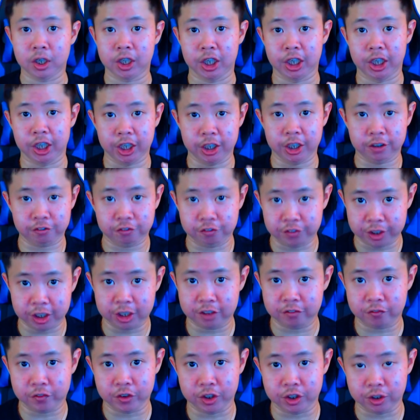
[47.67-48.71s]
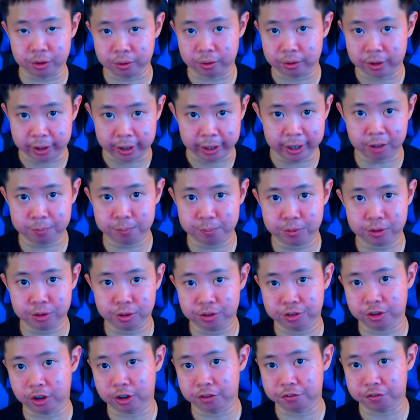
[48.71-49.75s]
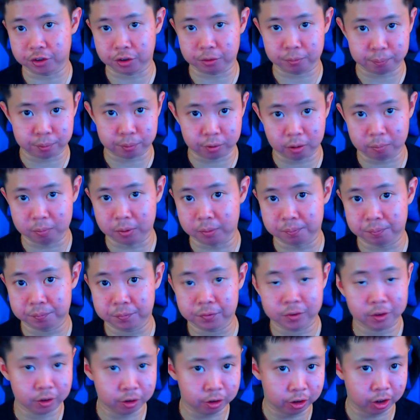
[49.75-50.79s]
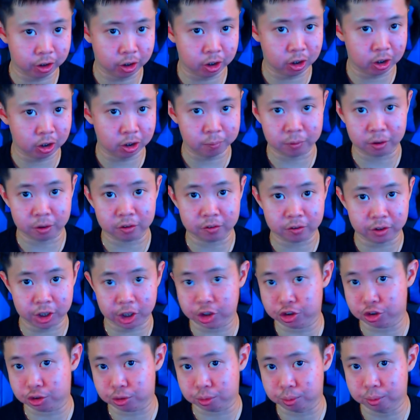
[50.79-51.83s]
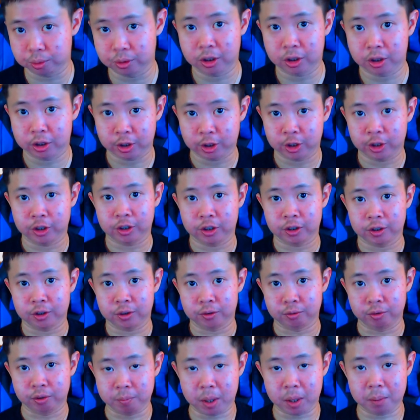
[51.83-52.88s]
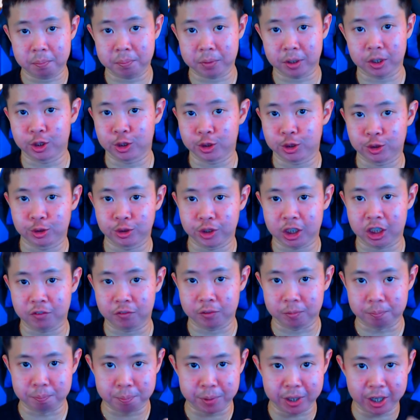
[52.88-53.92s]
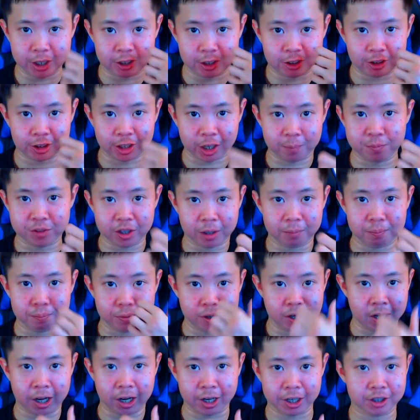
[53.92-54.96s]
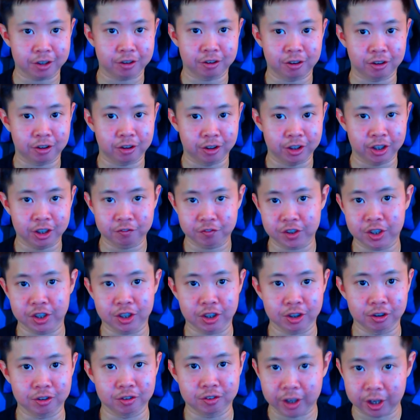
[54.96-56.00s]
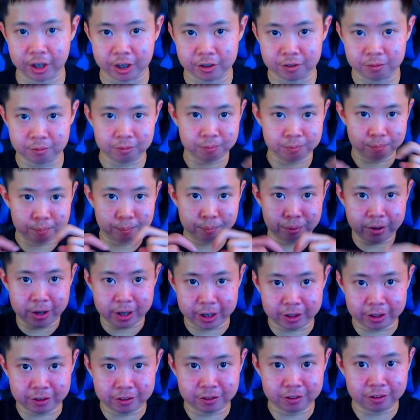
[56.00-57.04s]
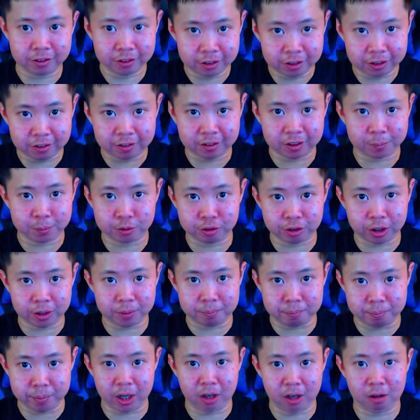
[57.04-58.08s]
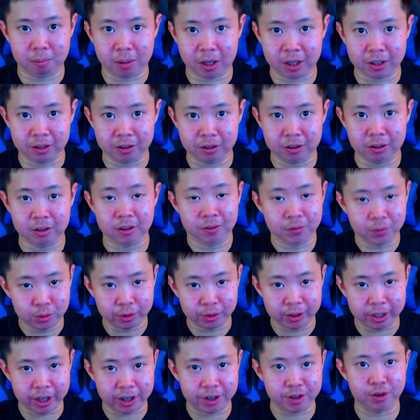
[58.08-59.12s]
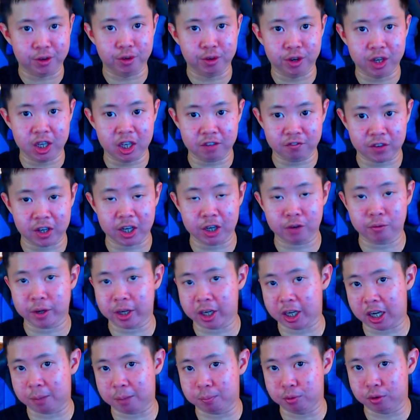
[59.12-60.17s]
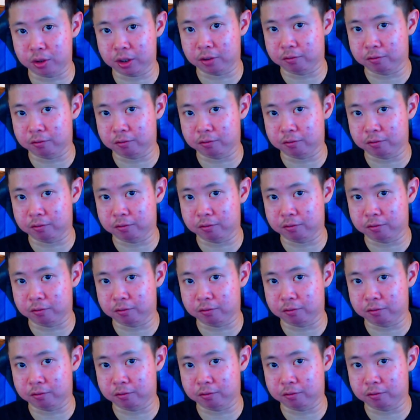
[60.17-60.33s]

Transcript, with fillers: If this video helps to solve your problem, your alert box issue, remember to give a big thumbs up like on the videos and press the subscribe bell button to get notified when I upload the